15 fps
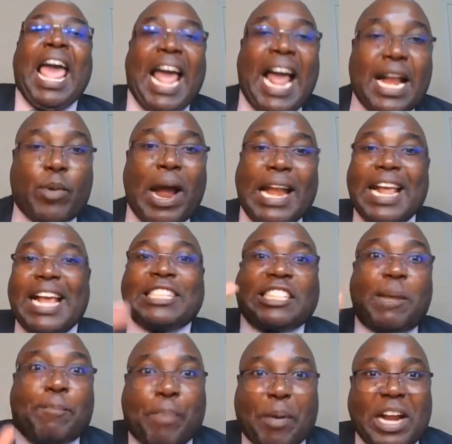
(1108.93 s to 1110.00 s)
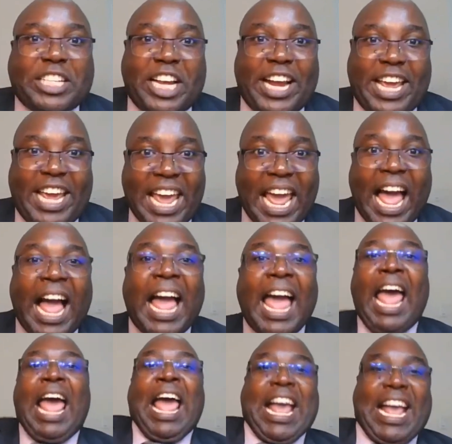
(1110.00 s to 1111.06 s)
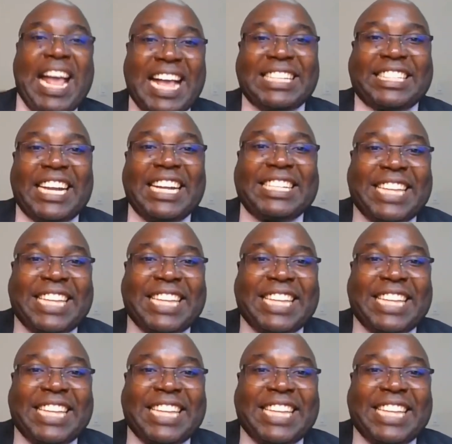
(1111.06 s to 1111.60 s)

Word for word: And when he is preaching here, he is